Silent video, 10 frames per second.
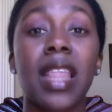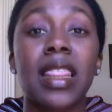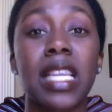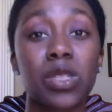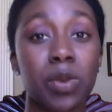
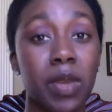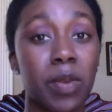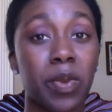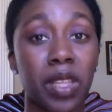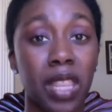This would be a
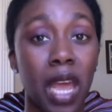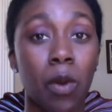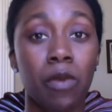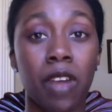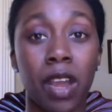book that I
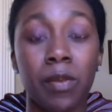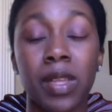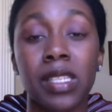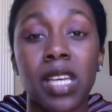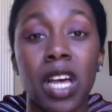would
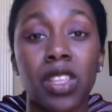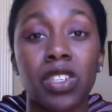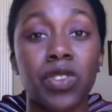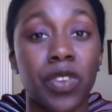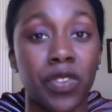recommend to
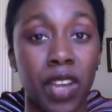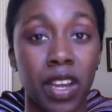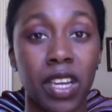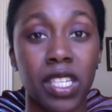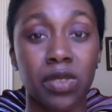others for
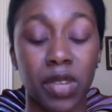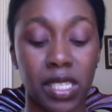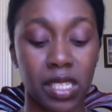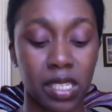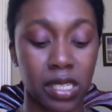various reasons.